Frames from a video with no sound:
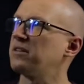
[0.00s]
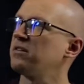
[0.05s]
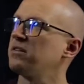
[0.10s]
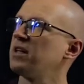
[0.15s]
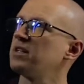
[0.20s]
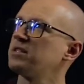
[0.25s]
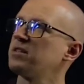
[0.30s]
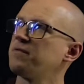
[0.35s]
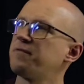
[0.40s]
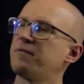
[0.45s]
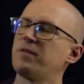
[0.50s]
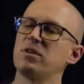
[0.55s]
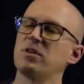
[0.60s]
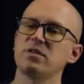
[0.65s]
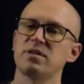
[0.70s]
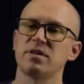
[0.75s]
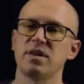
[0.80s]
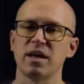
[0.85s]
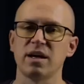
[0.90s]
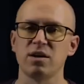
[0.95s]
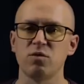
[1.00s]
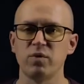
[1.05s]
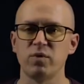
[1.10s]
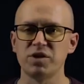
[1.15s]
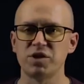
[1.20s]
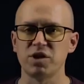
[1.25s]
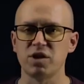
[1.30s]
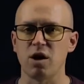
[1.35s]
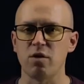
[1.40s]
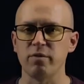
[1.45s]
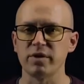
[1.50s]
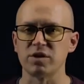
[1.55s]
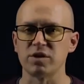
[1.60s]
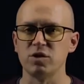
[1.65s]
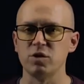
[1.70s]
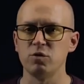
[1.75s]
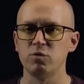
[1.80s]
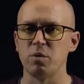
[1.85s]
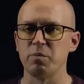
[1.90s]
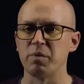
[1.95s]
That's the first thing we should always
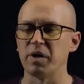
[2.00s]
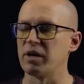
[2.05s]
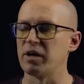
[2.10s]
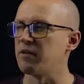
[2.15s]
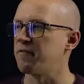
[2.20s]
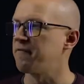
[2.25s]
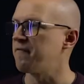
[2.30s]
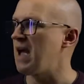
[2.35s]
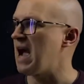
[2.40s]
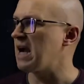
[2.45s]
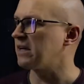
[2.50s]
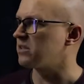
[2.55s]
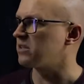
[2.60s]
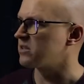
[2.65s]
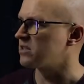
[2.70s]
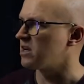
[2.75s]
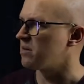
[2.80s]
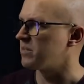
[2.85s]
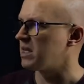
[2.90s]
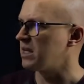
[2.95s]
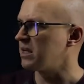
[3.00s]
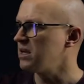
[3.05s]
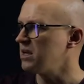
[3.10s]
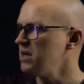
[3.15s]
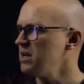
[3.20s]
do when we're going to factor something.